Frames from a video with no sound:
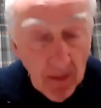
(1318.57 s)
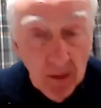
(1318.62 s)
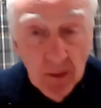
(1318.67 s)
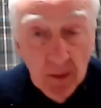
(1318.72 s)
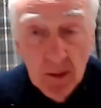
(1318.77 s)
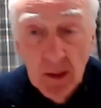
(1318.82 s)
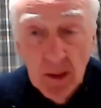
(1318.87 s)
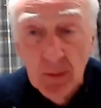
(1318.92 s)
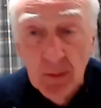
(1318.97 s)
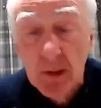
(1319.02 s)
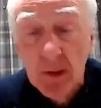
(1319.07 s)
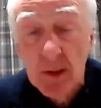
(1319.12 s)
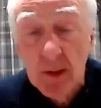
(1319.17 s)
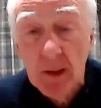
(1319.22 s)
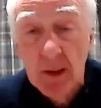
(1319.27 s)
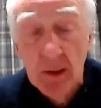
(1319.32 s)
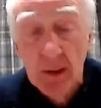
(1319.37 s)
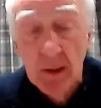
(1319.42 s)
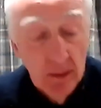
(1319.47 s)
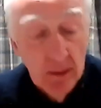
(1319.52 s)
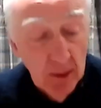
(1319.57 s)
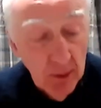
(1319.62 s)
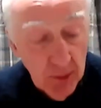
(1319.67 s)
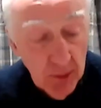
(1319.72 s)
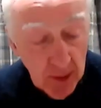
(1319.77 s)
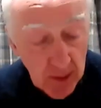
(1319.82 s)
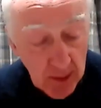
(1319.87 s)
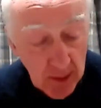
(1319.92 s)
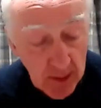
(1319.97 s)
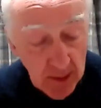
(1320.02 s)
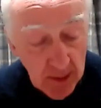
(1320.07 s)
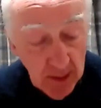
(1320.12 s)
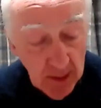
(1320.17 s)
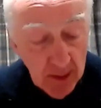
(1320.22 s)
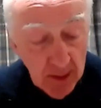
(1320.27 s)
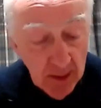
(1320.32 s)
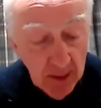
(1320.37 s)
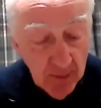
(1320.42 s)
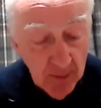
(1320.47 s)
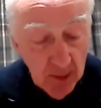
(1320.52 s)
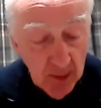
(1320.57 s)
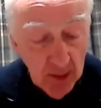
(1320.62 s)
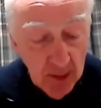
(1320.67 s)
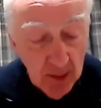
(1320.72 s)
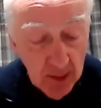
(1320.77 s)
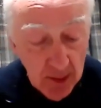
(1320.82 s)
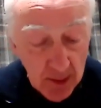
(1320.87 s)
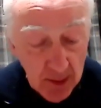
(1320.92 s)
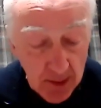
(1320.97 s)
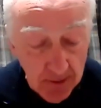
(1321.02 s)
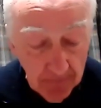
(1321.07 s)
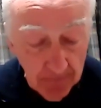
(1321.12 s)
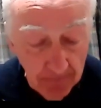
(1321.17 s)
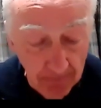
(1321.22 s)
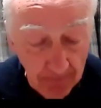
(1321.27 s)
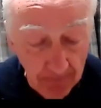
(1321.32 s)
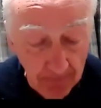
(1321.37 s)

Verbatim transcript: The demons here noted the deity of Jesus